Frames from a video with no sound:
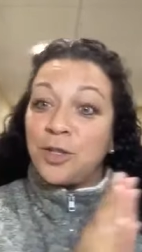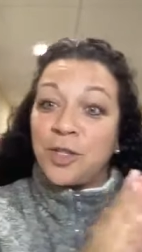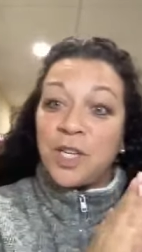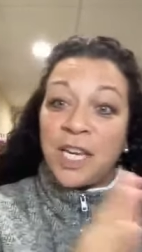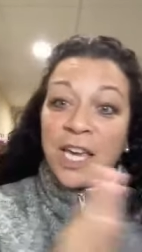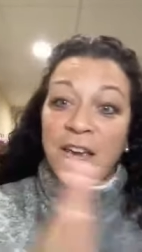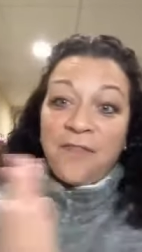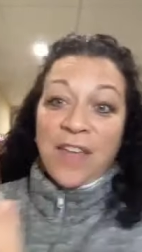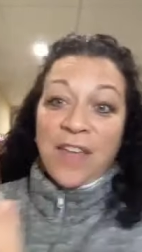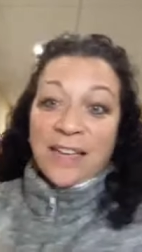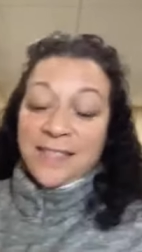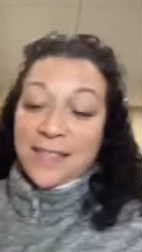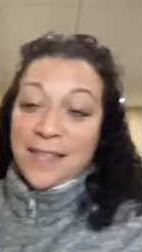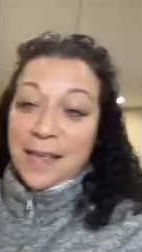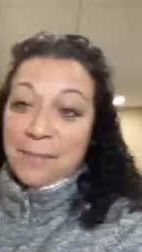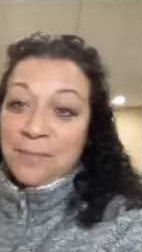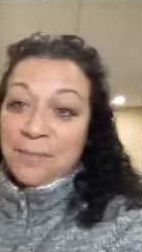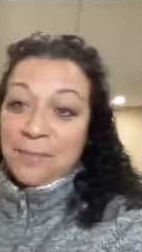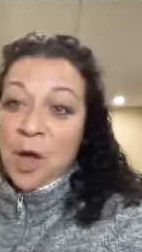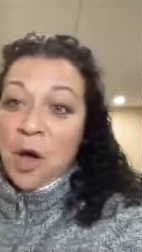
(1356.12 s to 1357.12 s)
to give that to
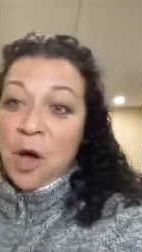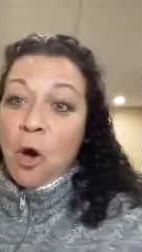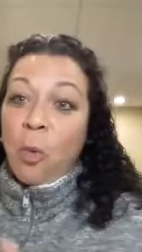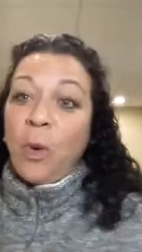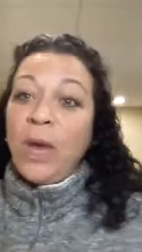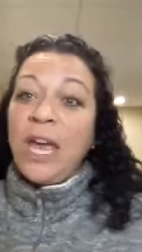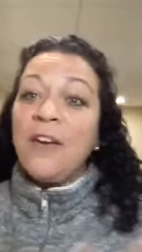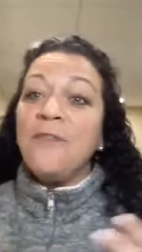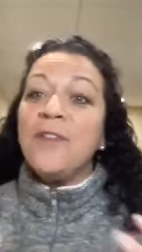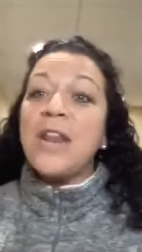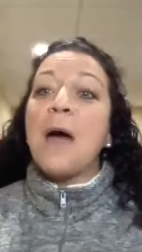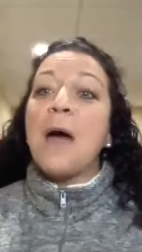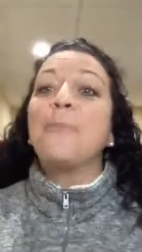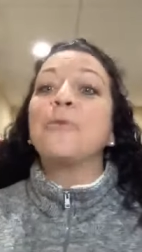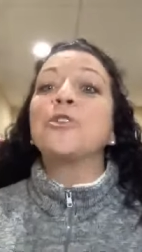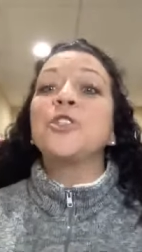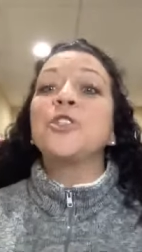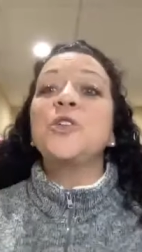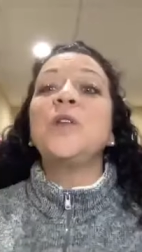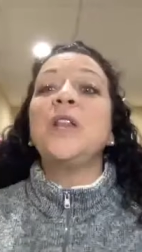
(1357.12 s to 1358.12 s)
them we have an
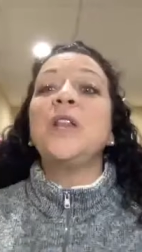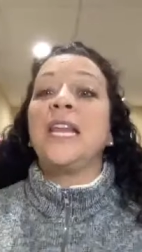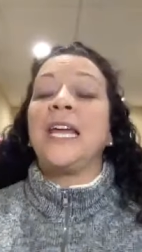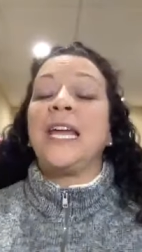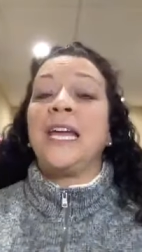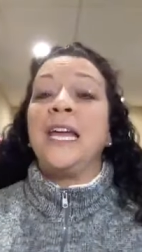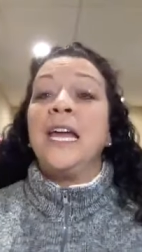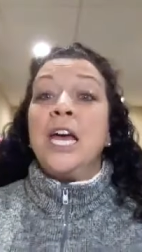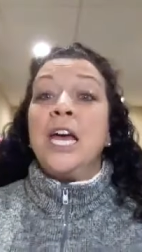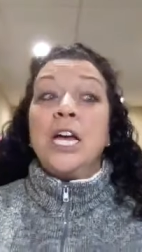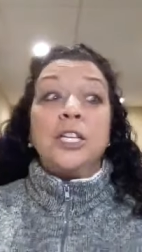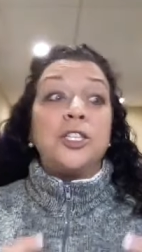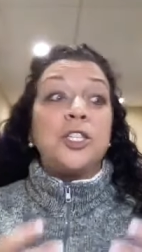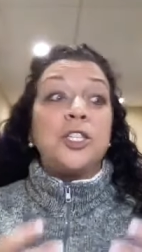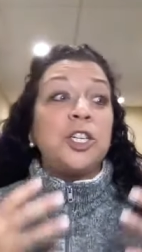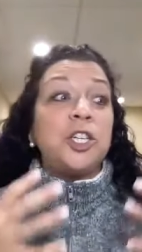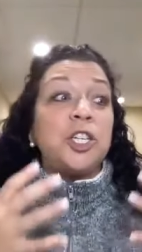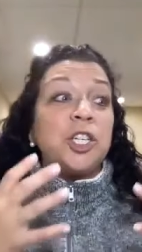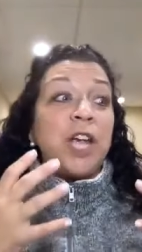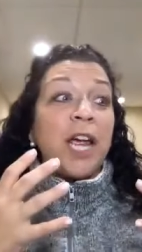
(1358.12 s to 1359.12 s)
opportunity
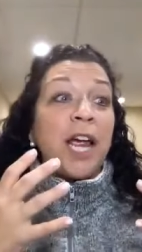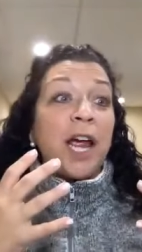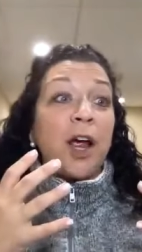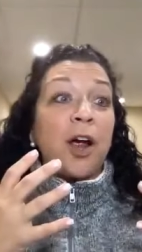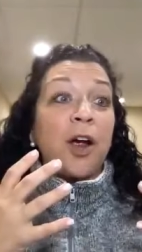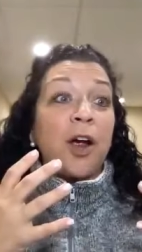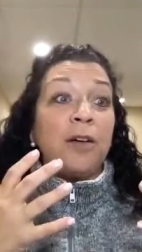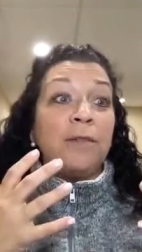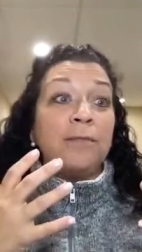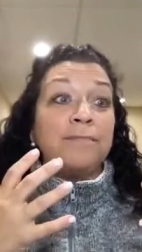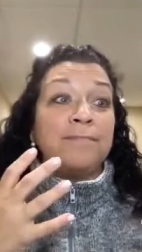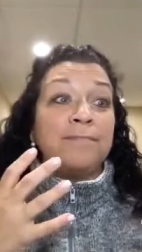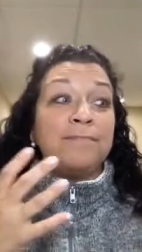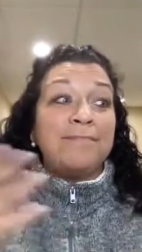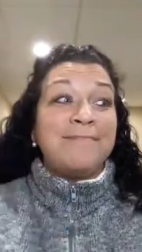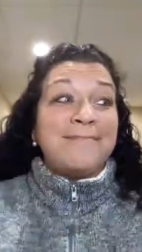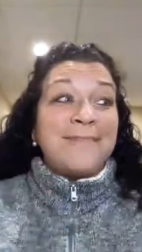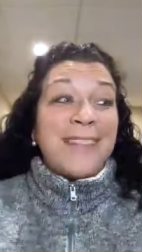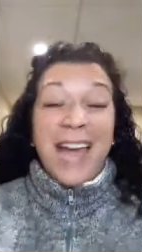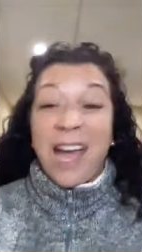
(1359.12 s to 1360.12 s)
to share
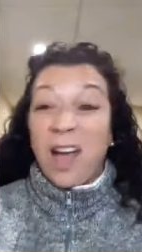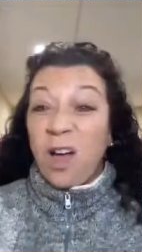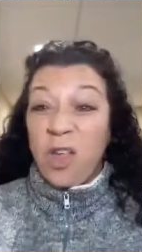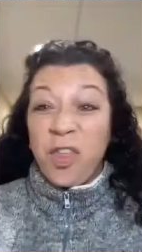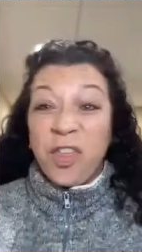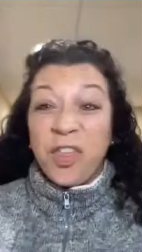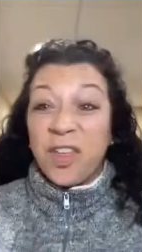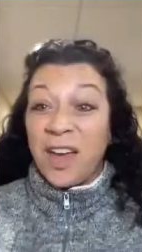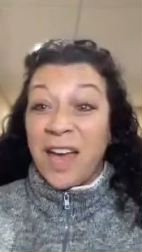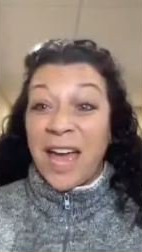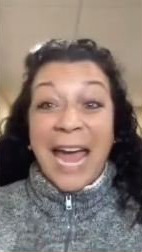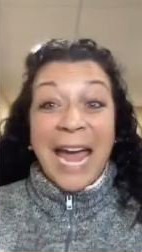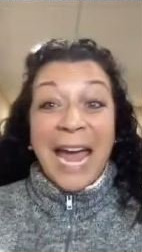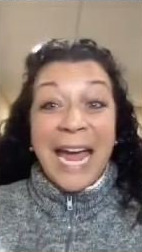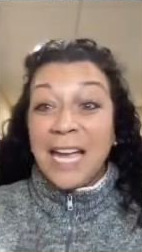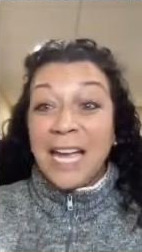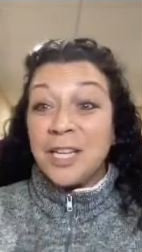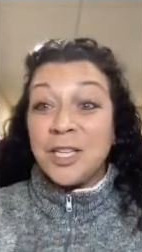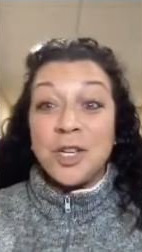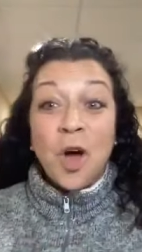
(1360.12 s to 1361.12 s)
health
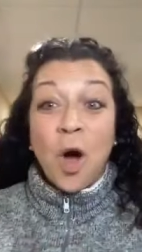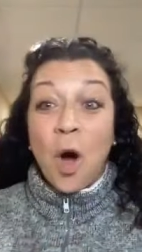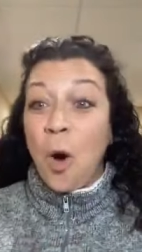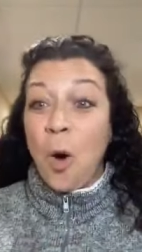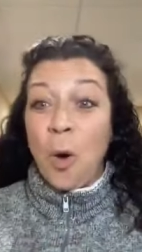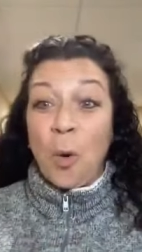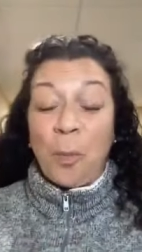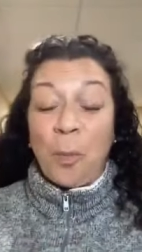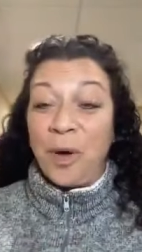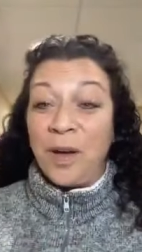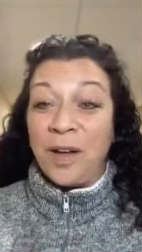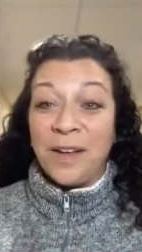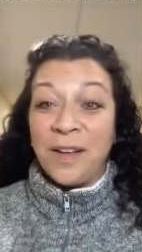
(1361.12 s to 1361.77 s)
and hope.